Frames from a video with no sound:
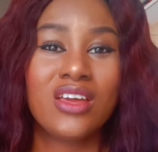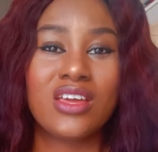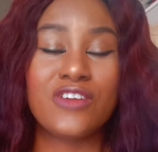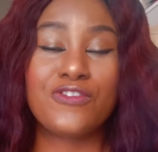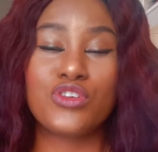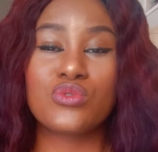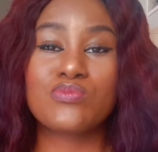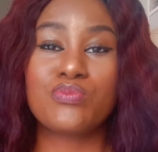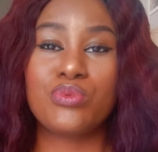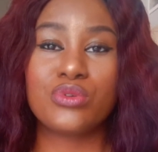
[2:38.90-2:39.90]
If
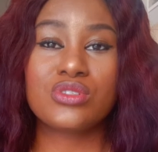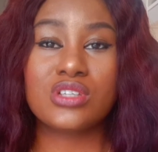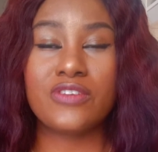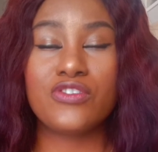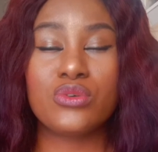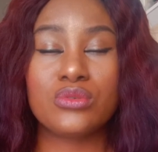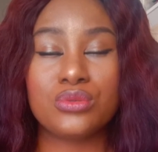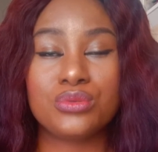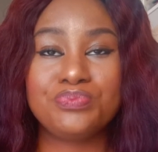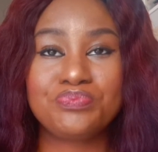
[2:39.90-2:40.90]
you
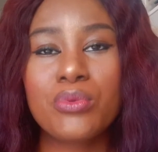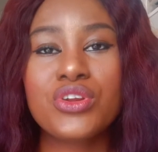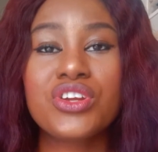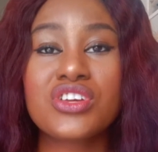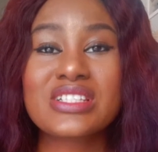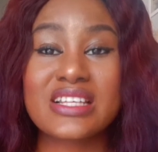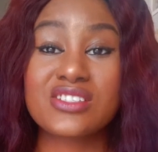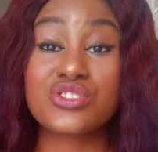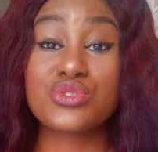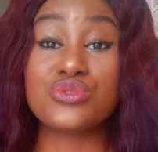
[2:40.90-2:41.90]
put on your
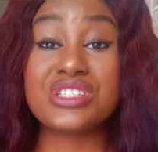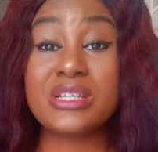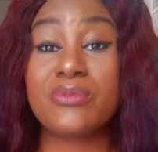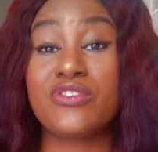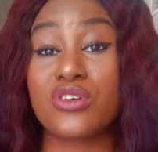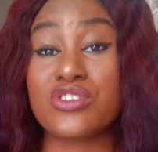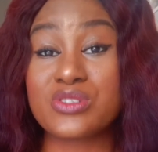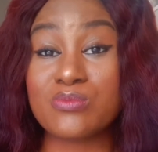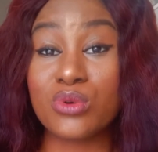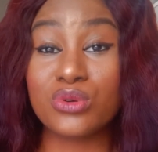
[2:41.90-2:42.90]
settings to deep
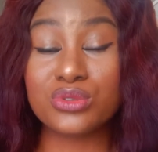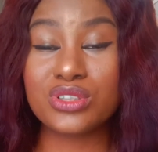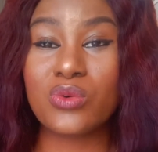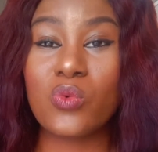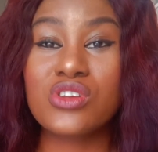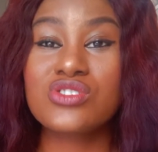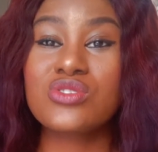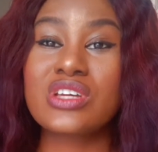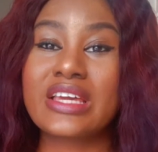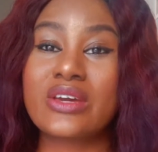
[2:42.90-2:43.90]
focus mode, once
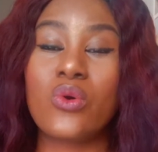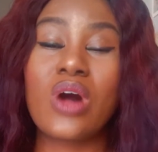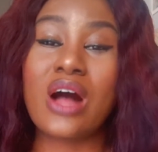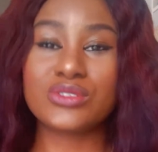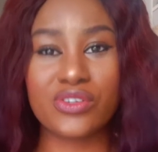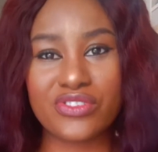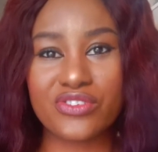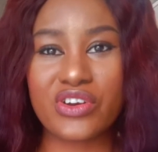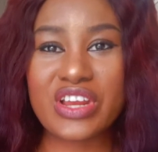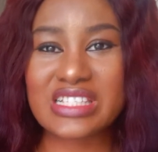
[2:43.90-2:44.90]
you go out of the
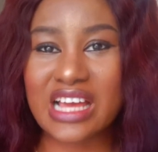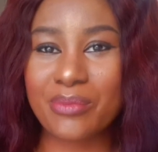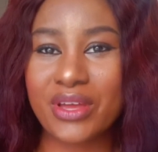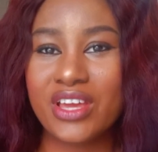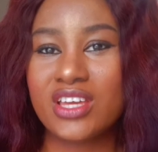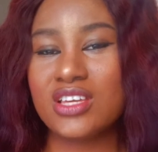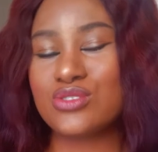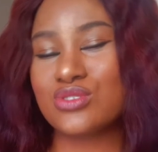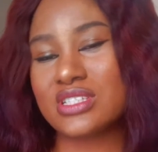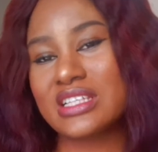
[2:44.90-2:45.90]
Forest app,
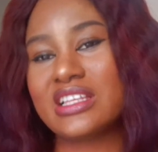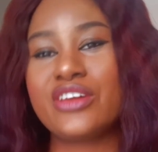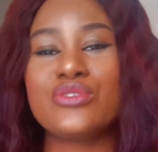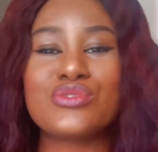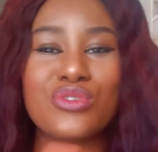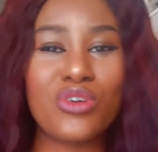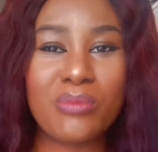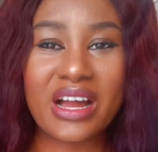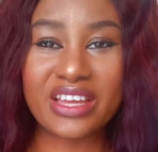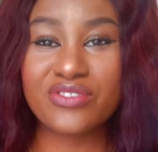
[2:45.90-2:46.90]
it's to signal you to go
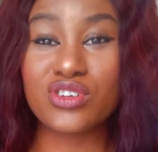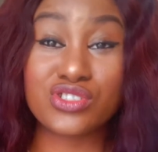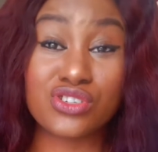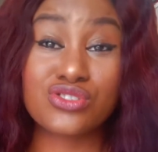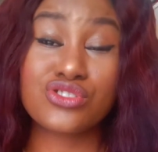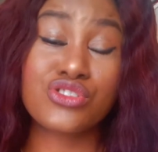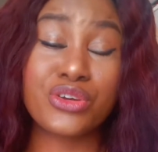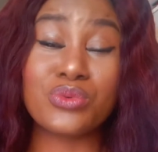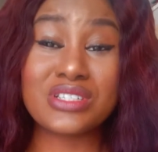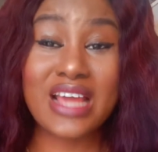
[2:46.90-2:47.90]
back. If not, your
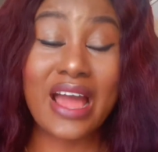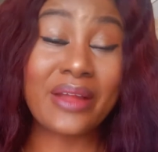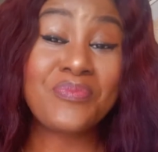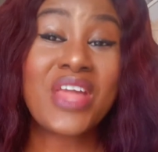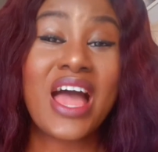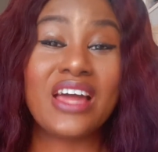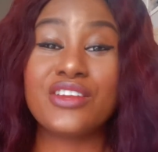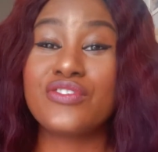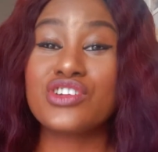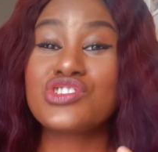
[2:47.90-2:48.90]
tree would die. And
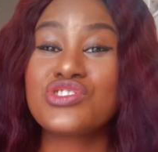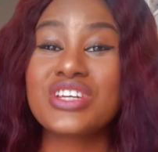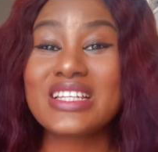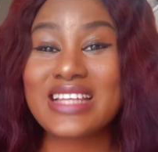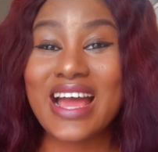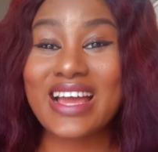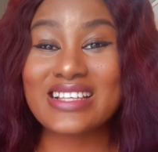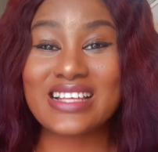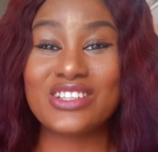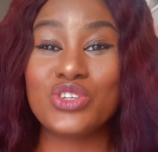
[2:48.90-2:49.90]
if your tree
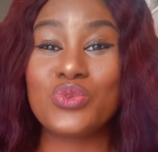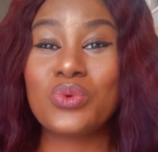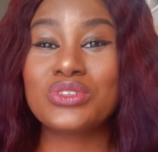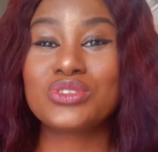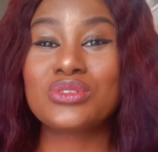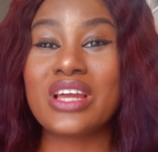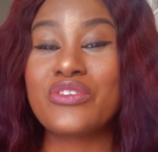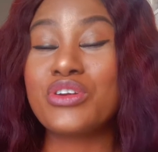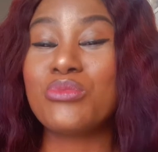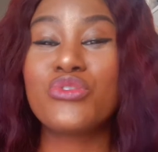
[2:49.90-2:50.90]
dies and you want to
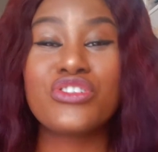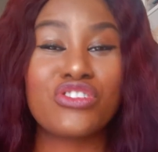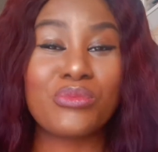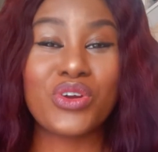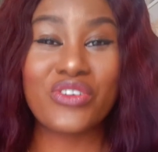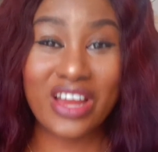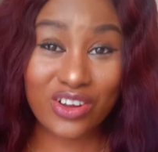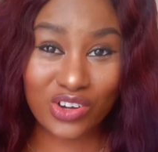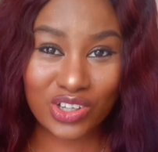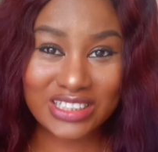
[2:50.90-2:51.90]
remove it from your
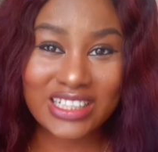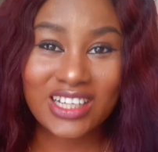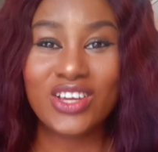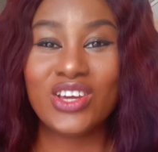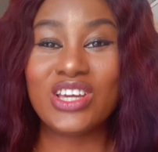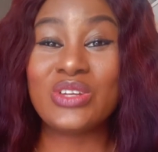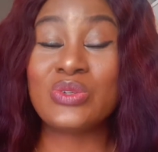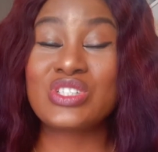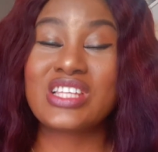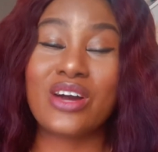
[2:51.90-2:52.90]
record, it
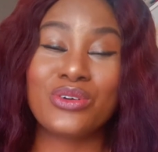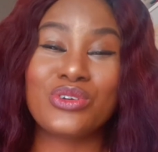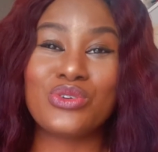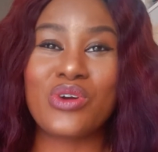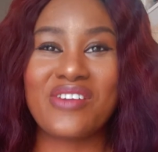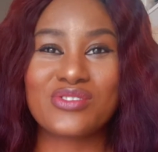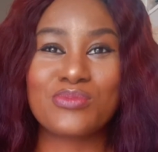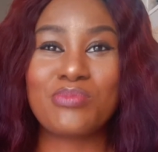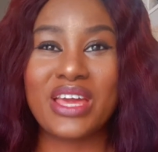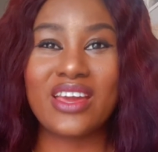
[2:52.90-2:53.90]
would tell you have to
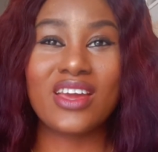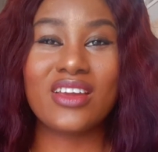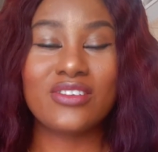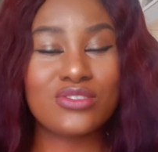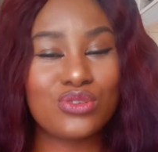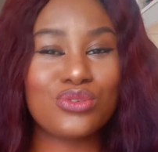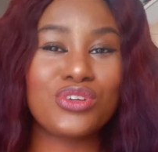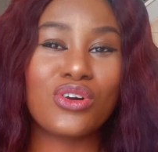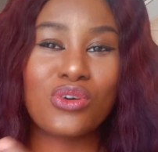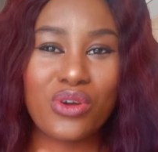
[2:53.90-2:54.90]
pay through
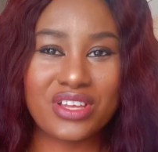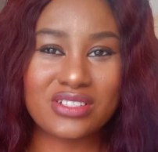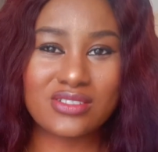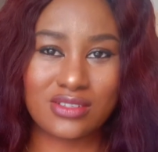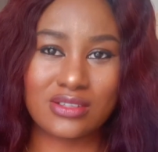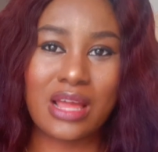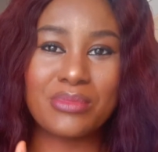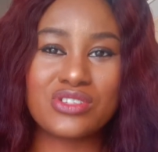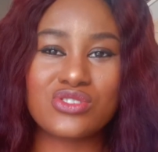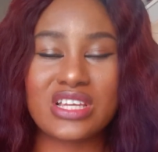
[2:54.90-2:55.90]
your coins. That
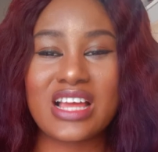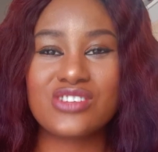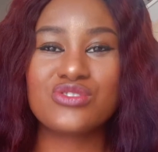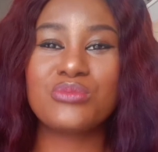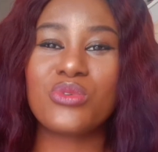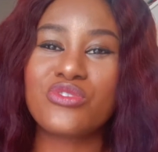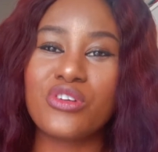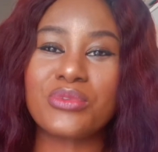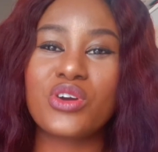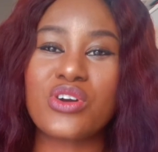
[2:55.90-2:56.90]
means it has to remove
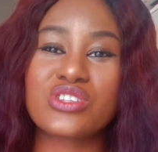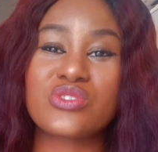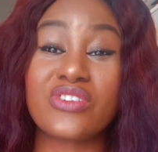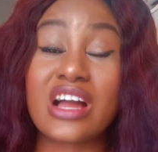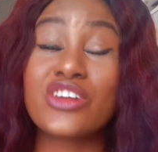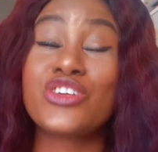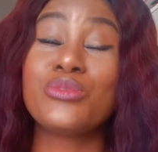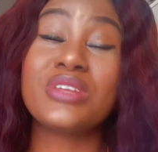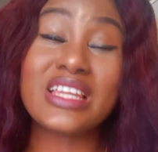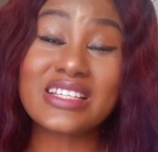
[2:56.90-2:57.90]
from the coins you've
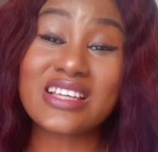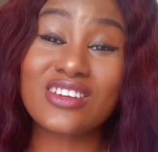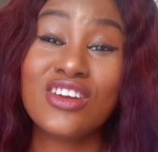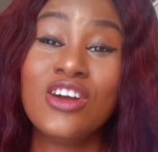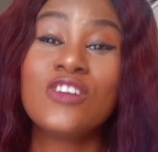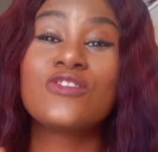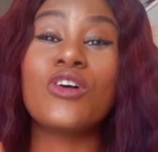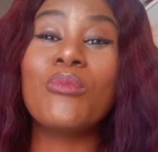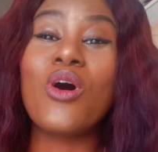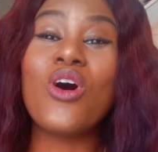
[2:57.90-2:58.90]
accumulated
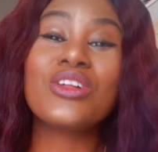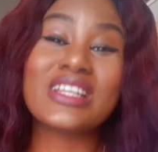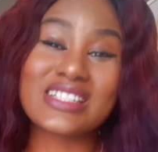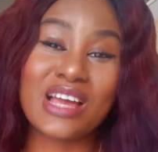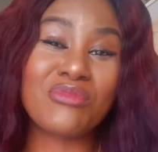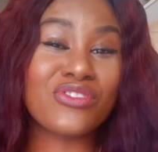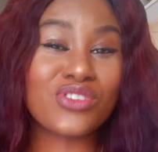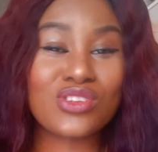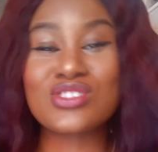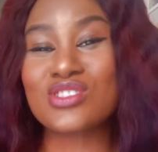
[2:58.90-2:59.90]
from all the time you've
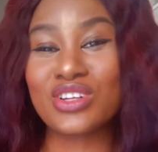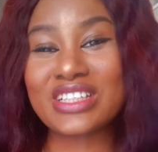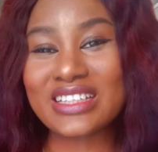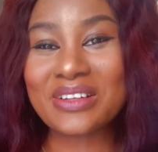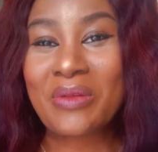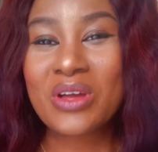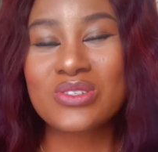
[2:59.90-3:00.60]
done studying.